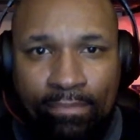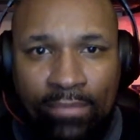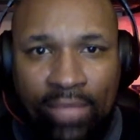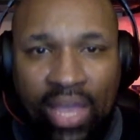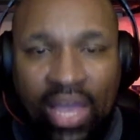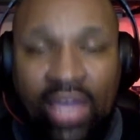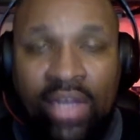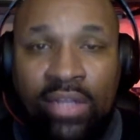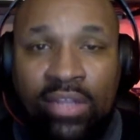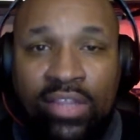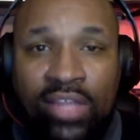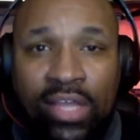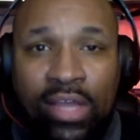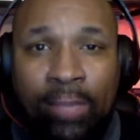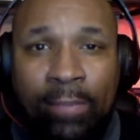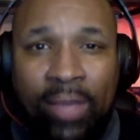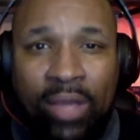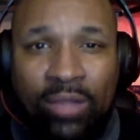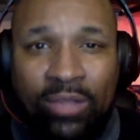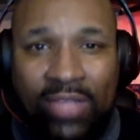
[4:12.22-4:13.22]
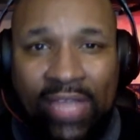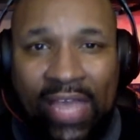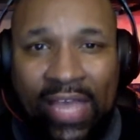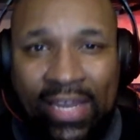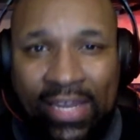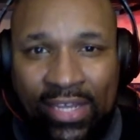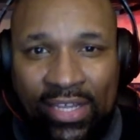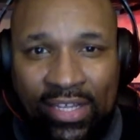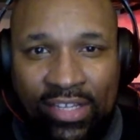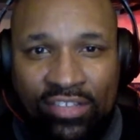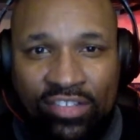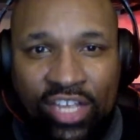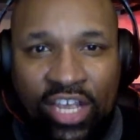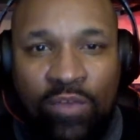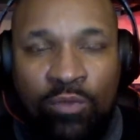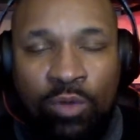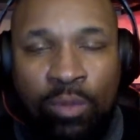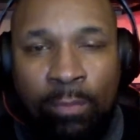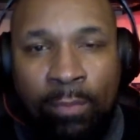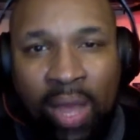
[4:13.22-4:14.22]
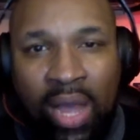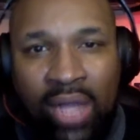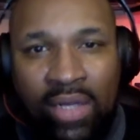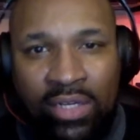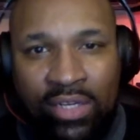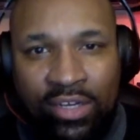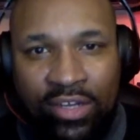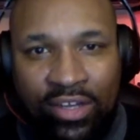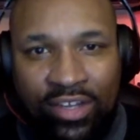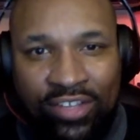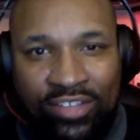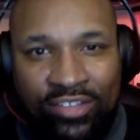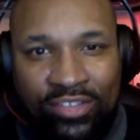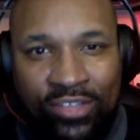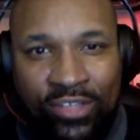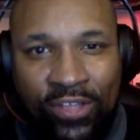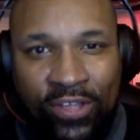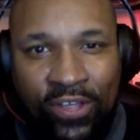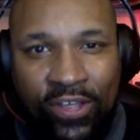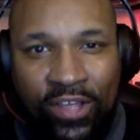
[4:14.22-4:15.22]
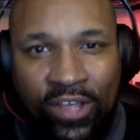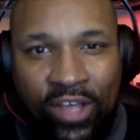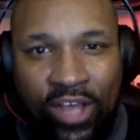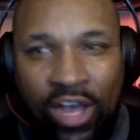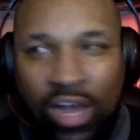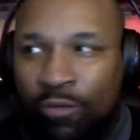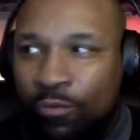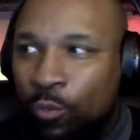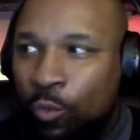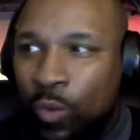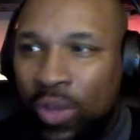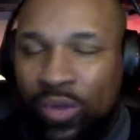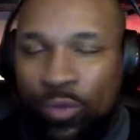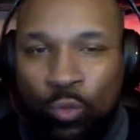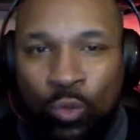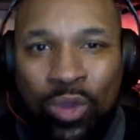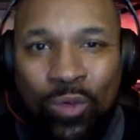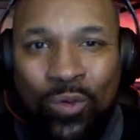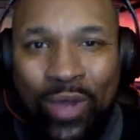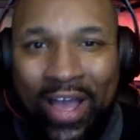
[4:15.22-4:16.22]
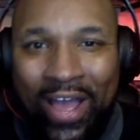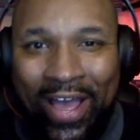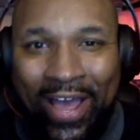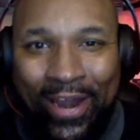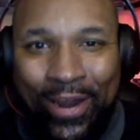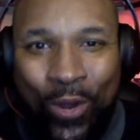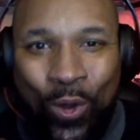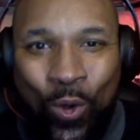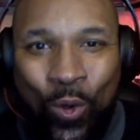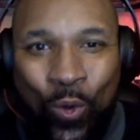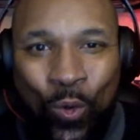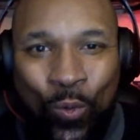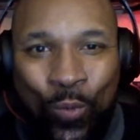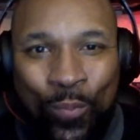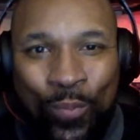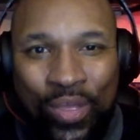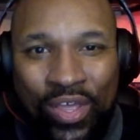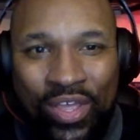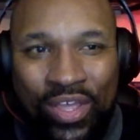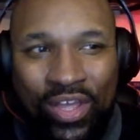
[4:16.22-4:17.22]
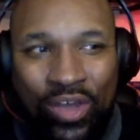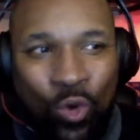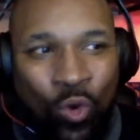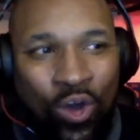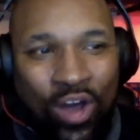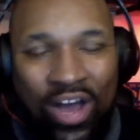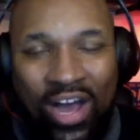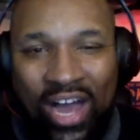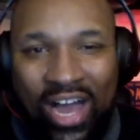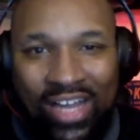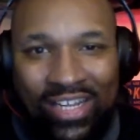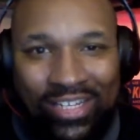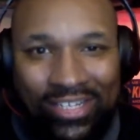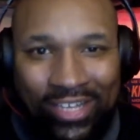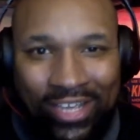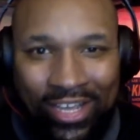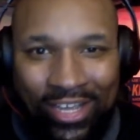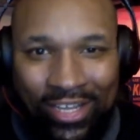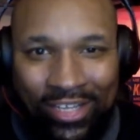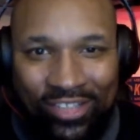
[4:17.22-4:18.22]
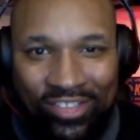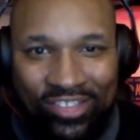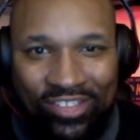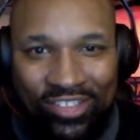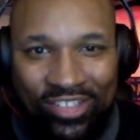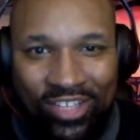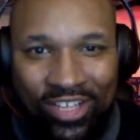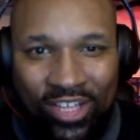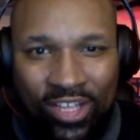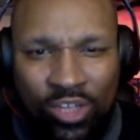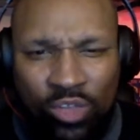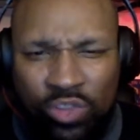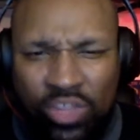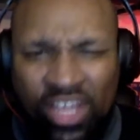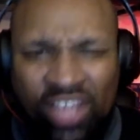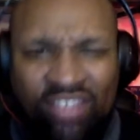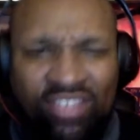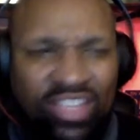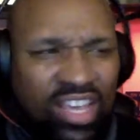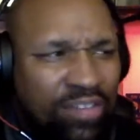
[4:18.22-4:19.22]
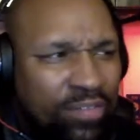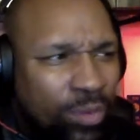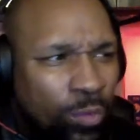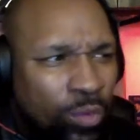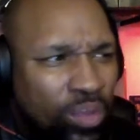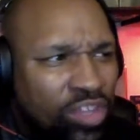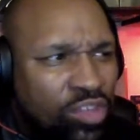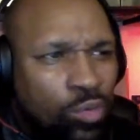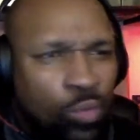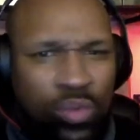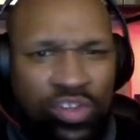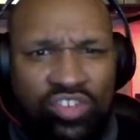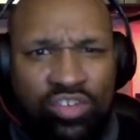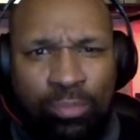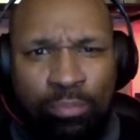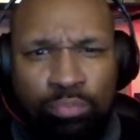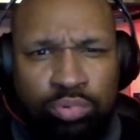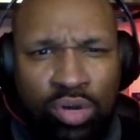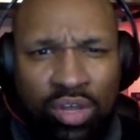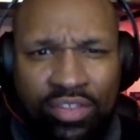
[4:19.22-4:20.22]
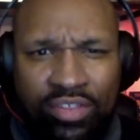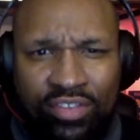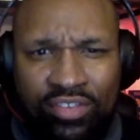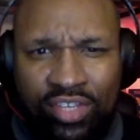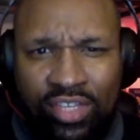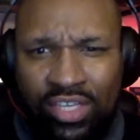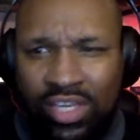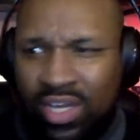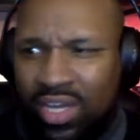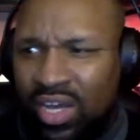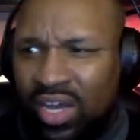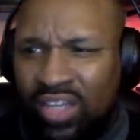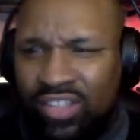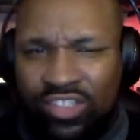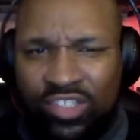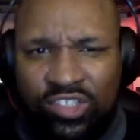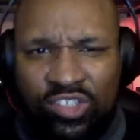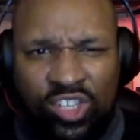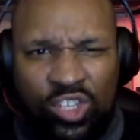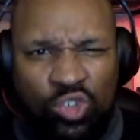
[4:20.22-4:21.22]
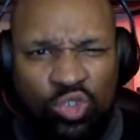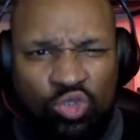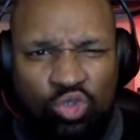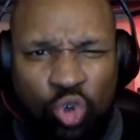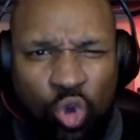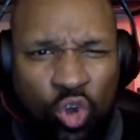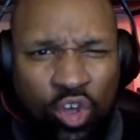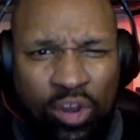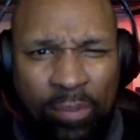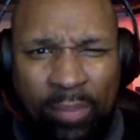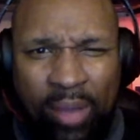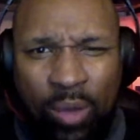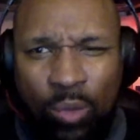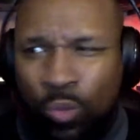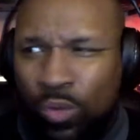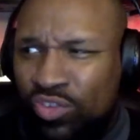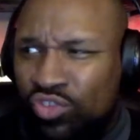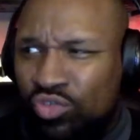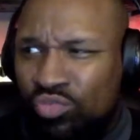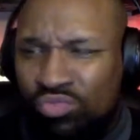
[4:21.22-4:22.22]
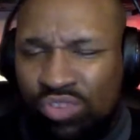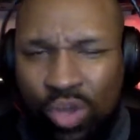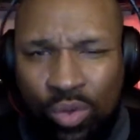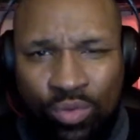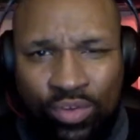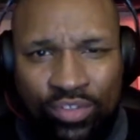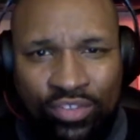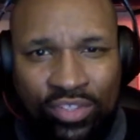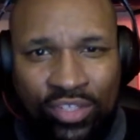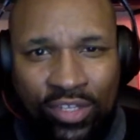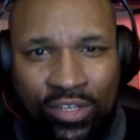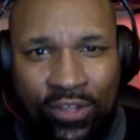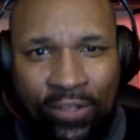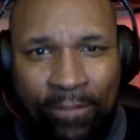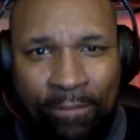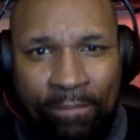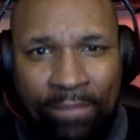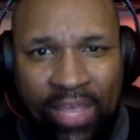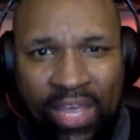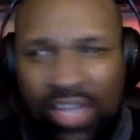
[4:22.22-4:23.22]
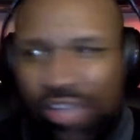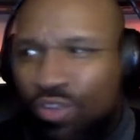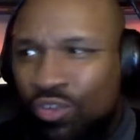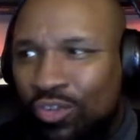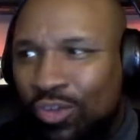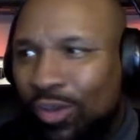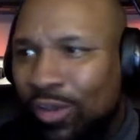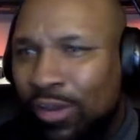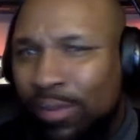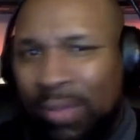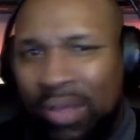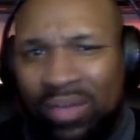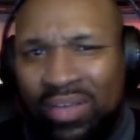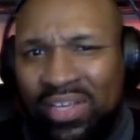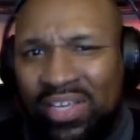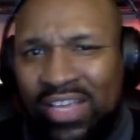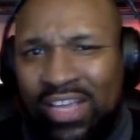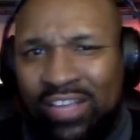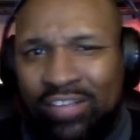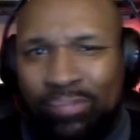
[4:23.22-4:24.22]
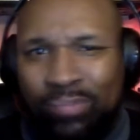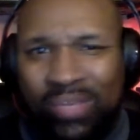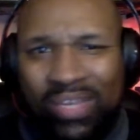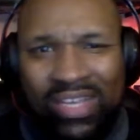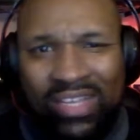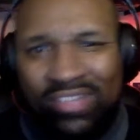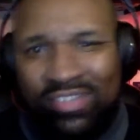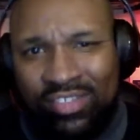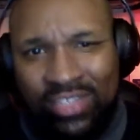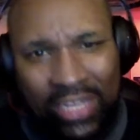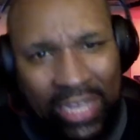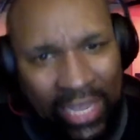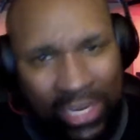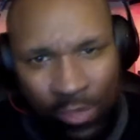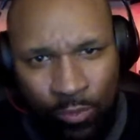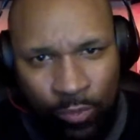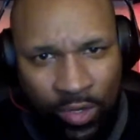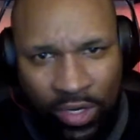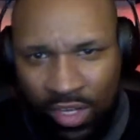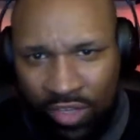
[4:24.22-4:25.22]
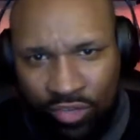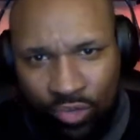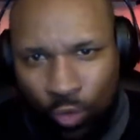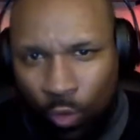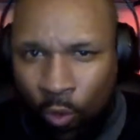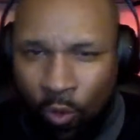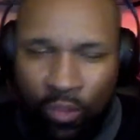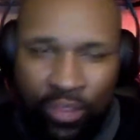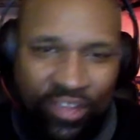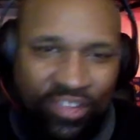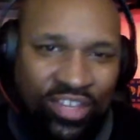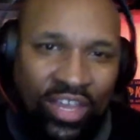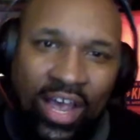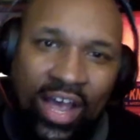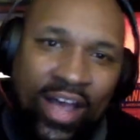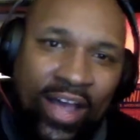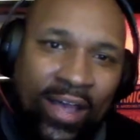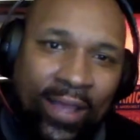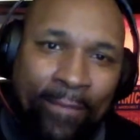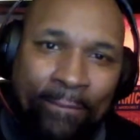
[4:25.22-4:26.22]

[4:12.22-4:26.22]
And the thing about that is it reminded us of when we were at home on holidays, Thanksgiving, when you with your brothers and your cousins and you talking about what you noticing and you talking about ESPN slandering us all the time.